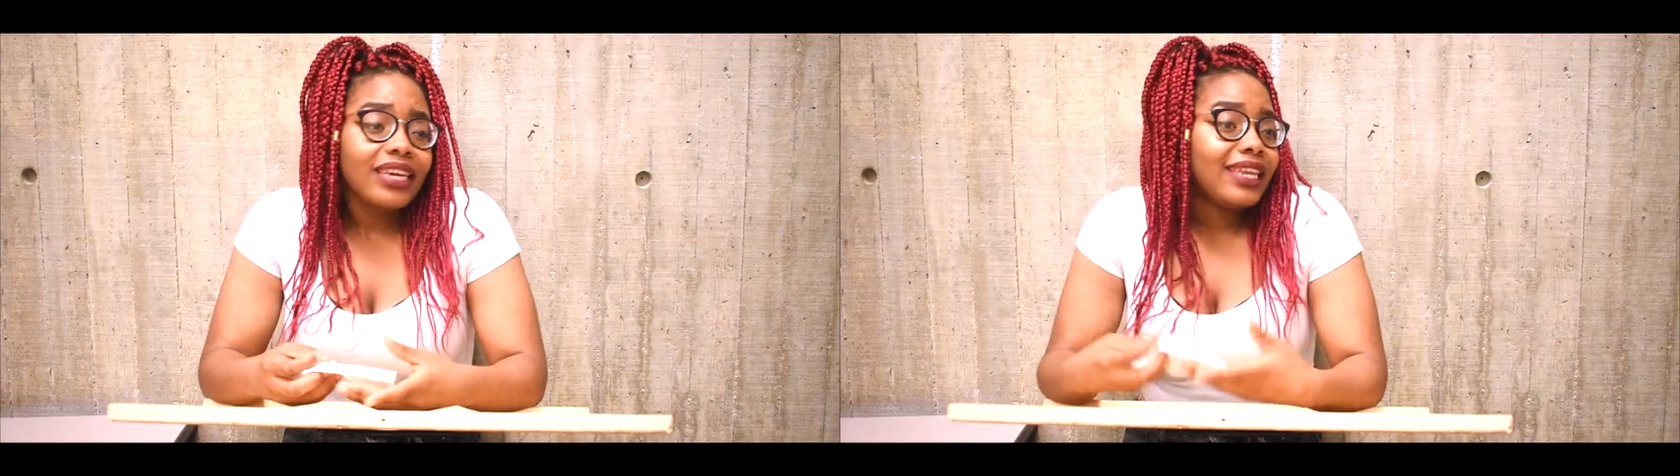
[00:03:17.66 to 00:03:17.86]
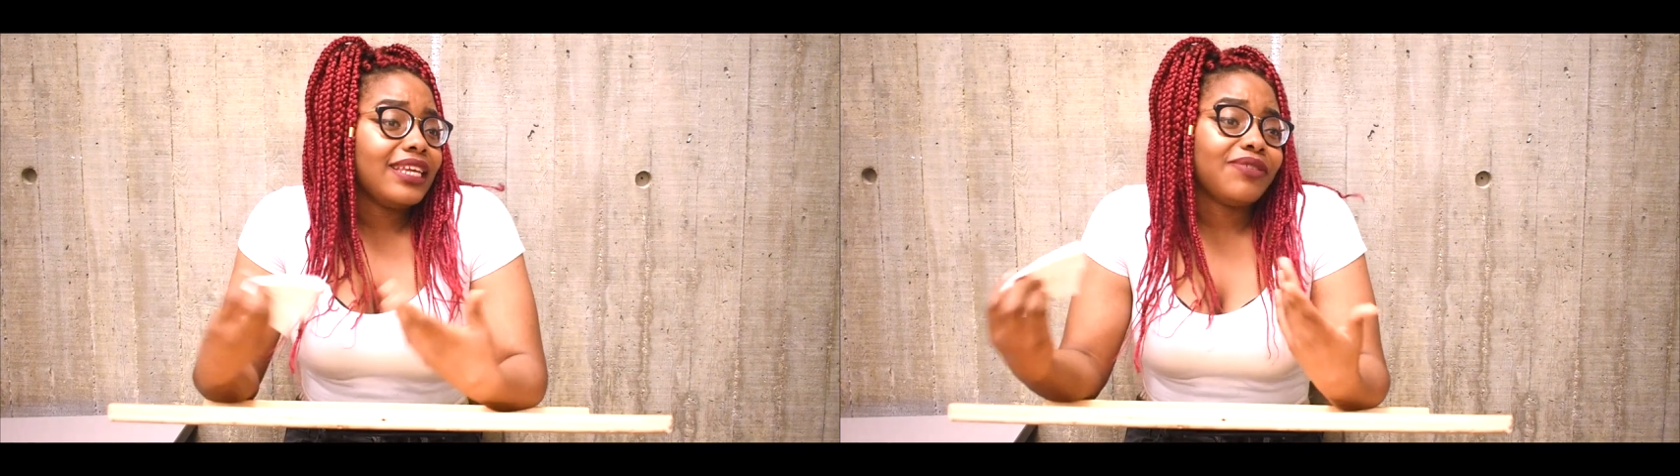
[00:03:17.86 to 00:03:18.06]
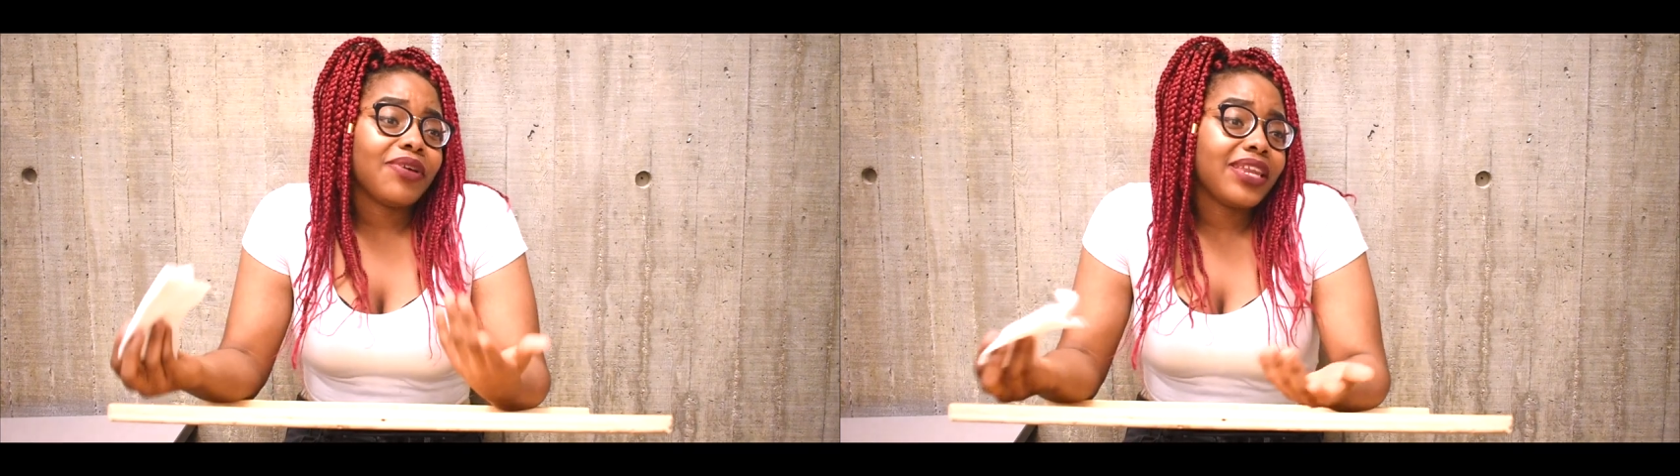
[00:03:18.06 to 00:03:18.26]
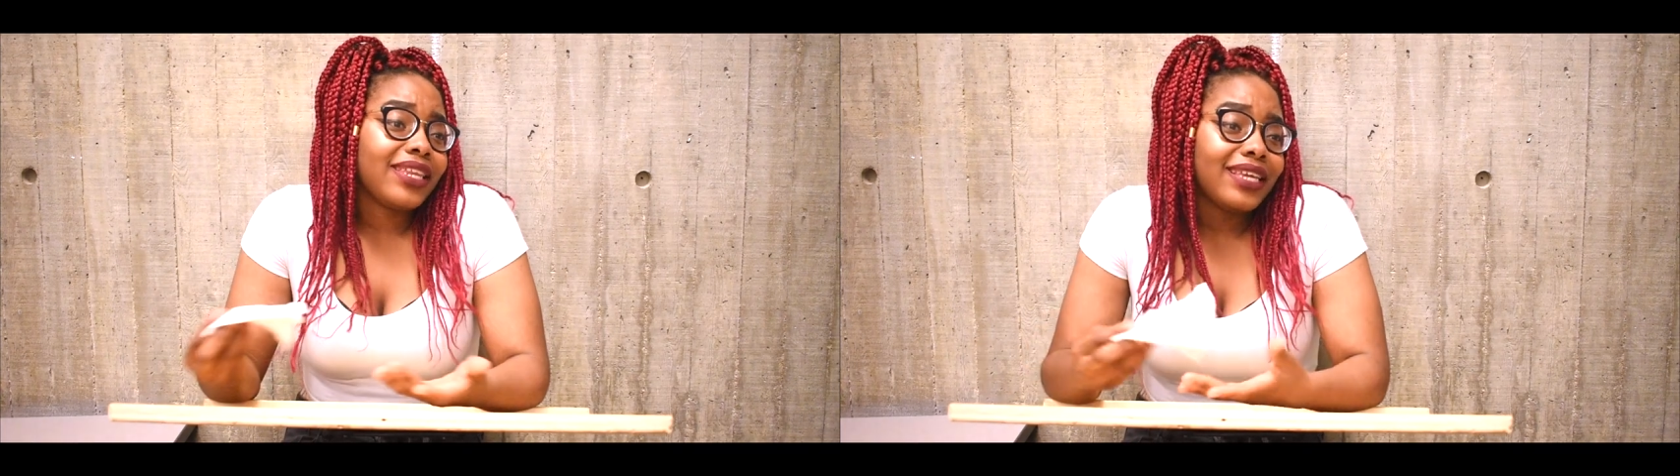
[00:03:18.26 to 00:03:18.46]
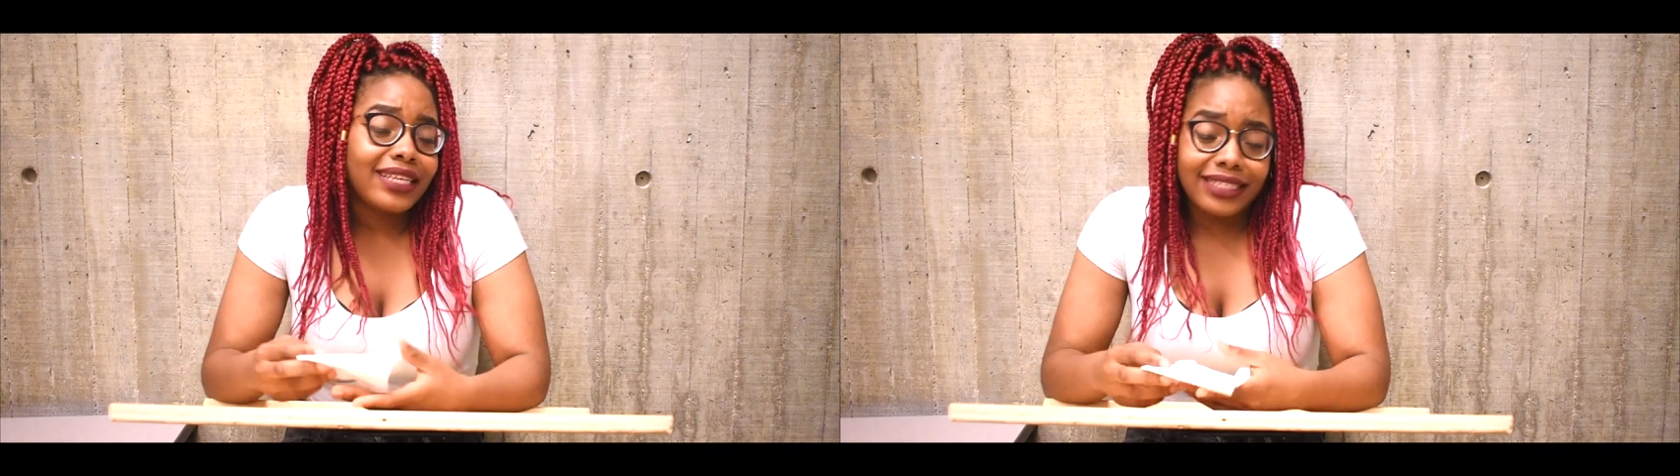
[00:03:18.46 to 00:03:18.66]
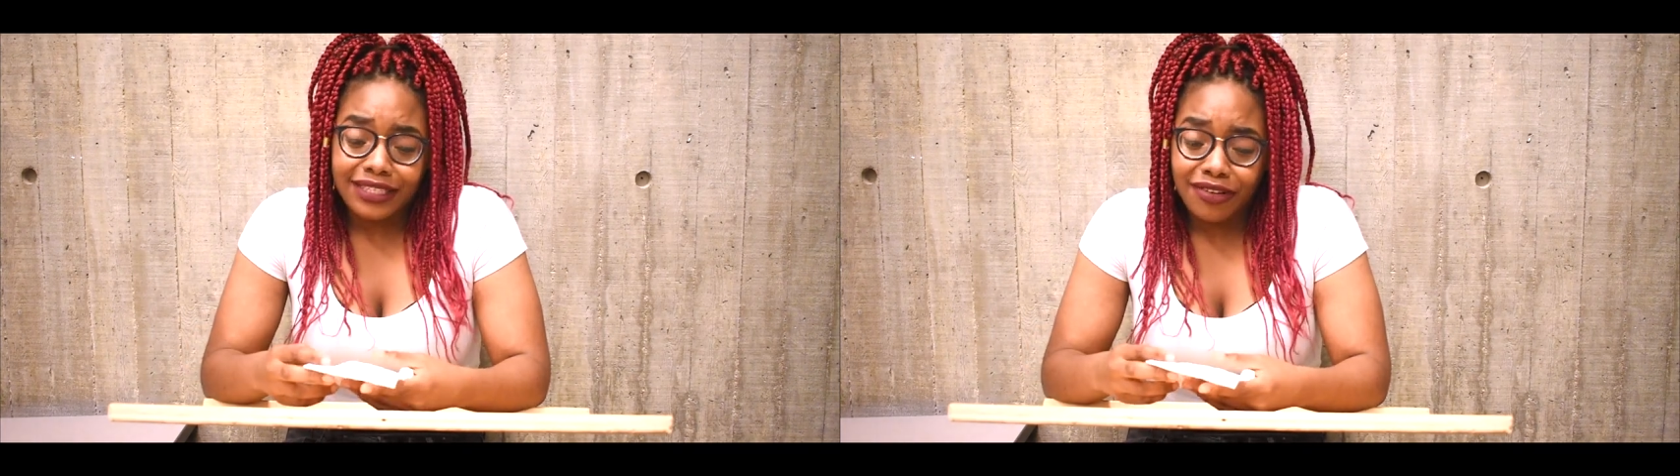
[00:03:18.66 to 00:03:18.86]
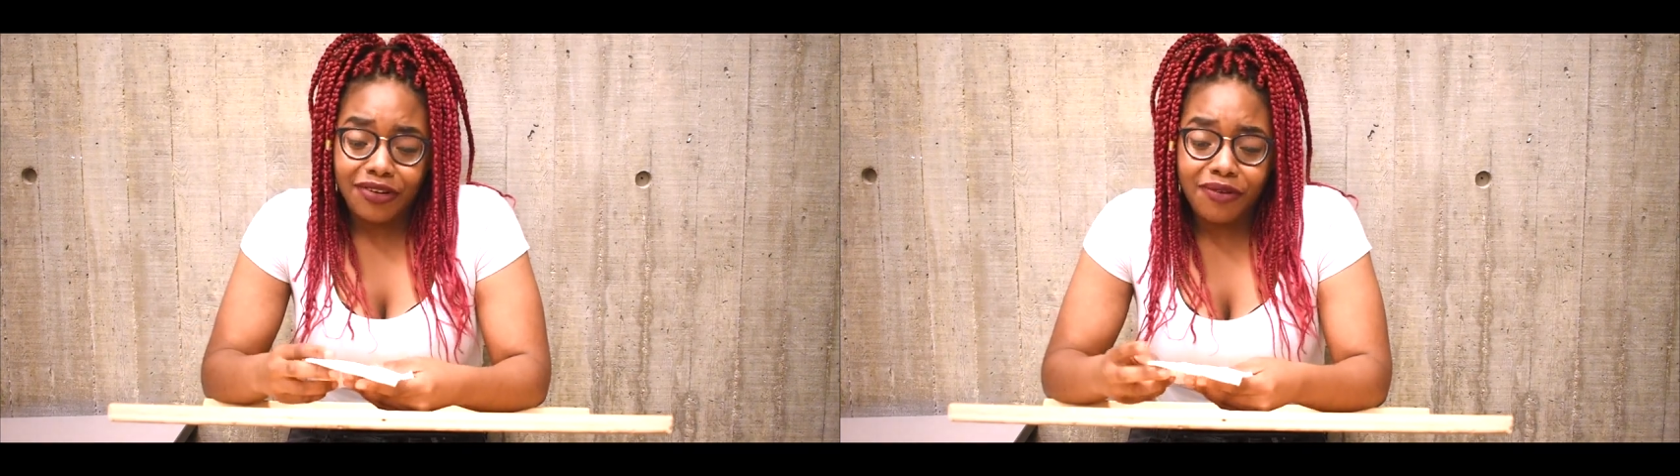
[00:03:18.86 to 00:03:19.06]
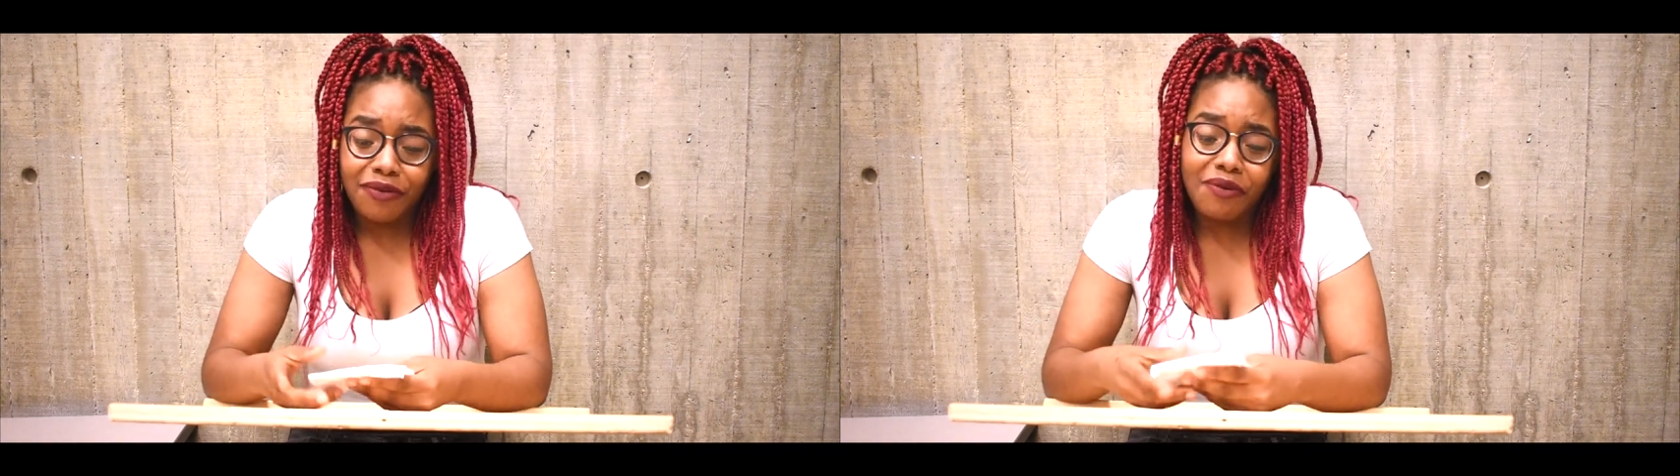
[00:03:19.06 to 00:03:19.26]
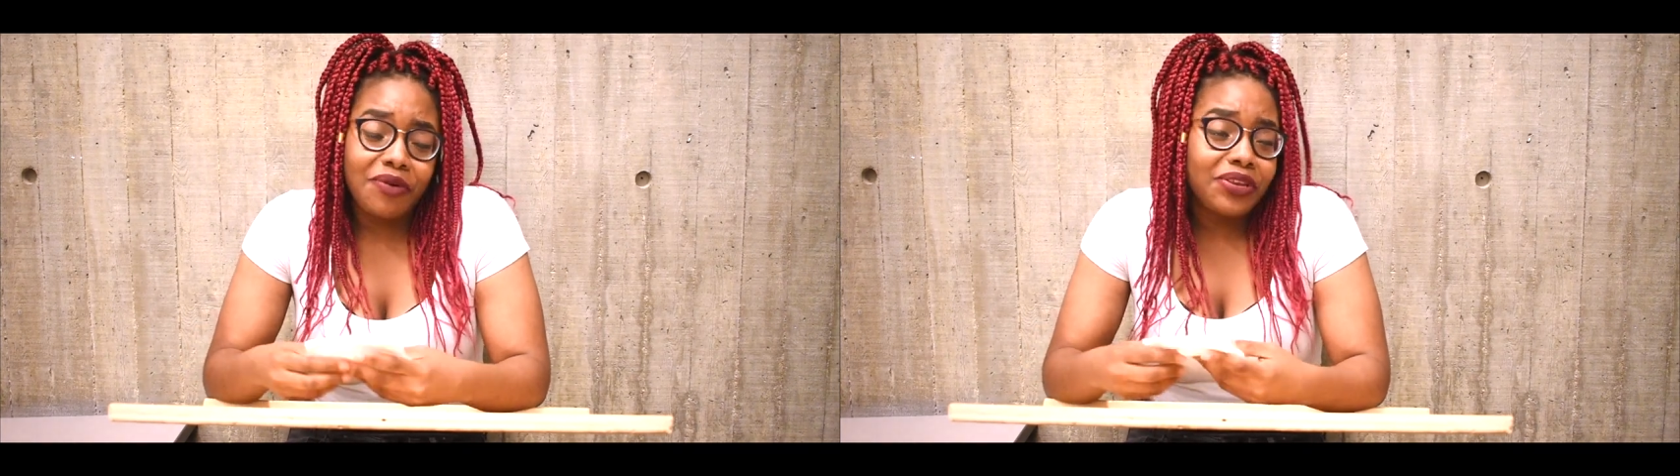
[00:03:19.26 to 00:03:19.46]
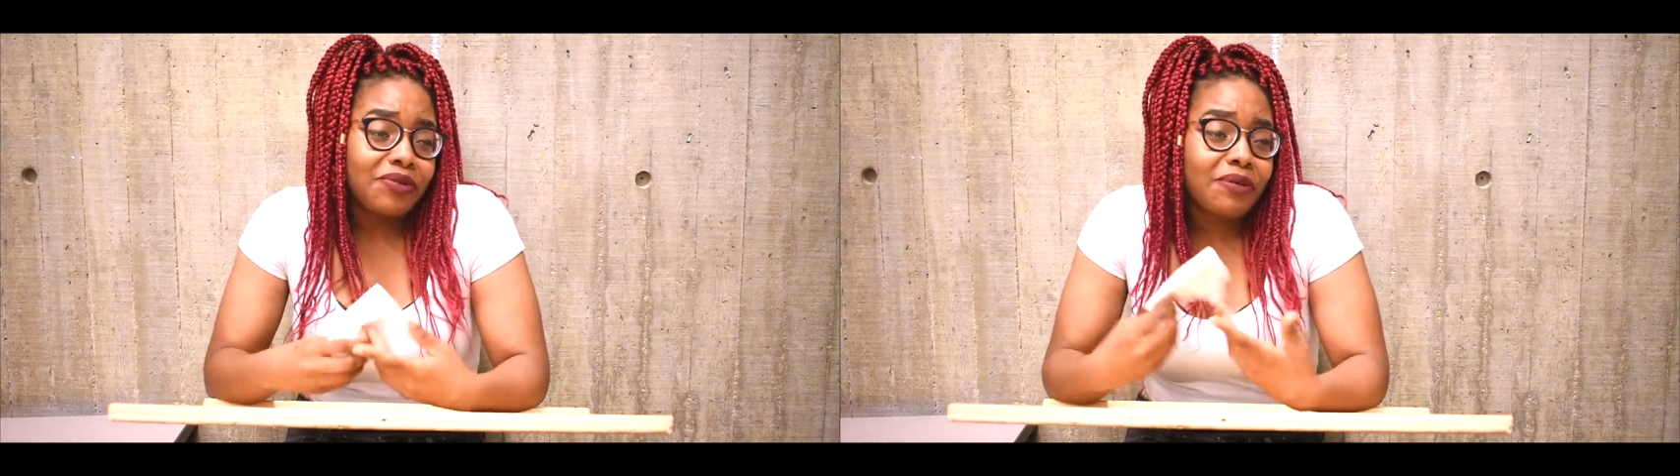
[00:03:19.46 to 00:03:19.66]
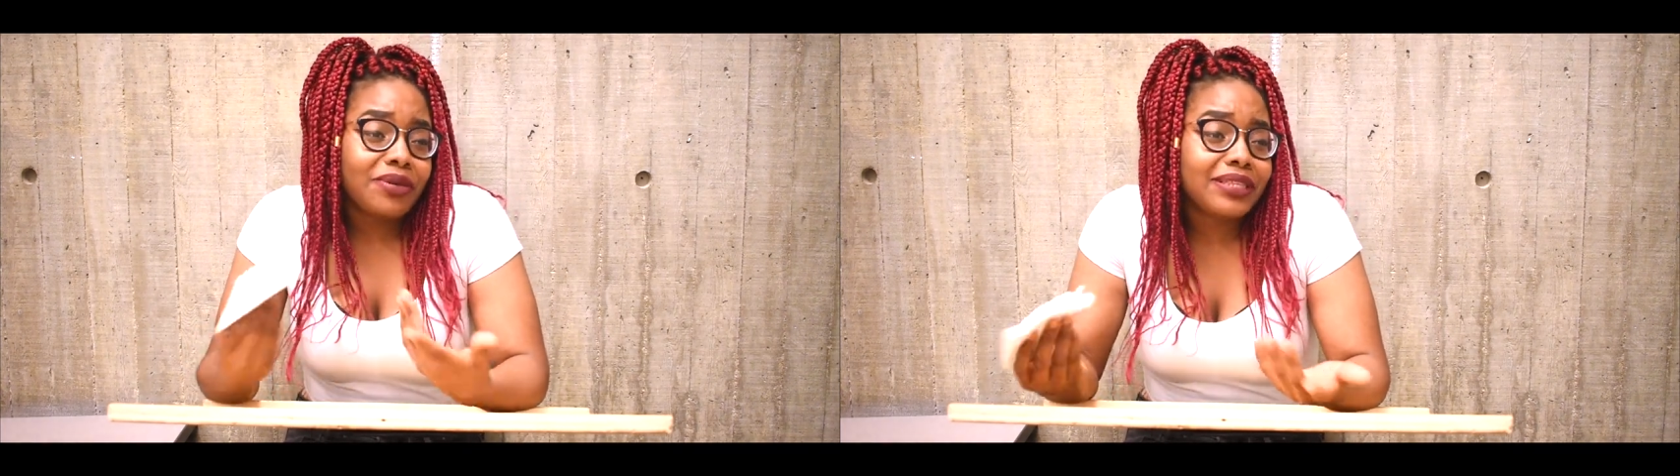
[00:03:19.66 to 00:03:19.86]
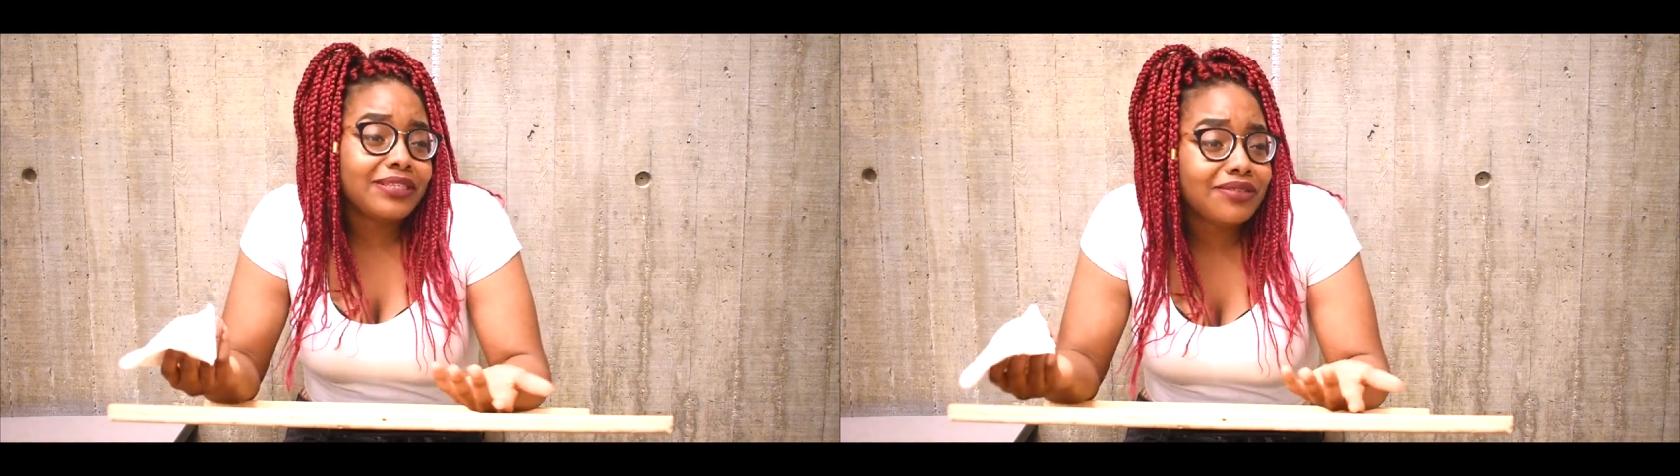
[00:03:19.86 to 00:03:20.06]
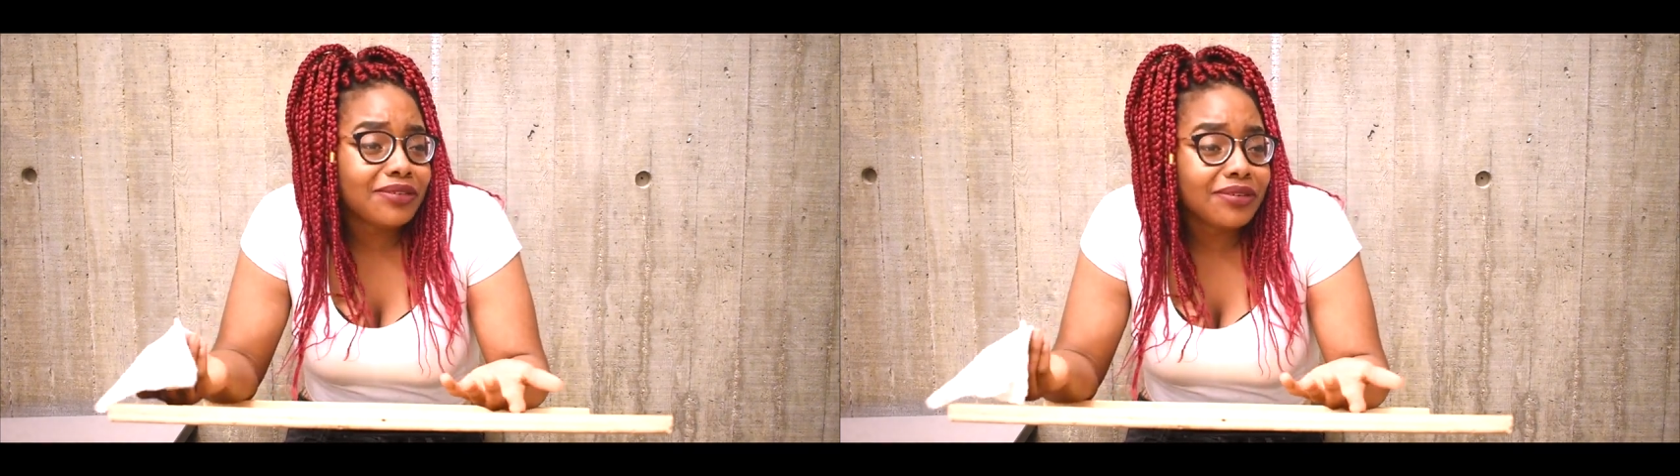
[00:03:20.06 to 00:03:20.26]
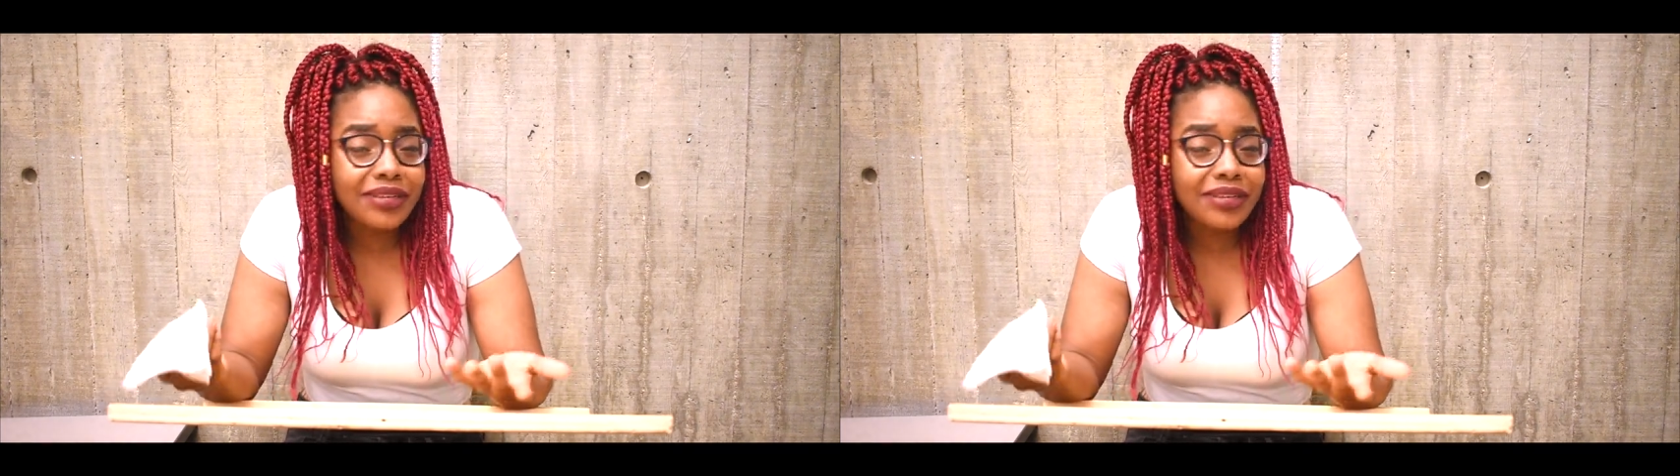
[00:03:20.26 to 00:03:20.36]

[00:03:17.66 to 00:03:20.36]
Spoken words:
It is what it is, you know? What do you want me to do?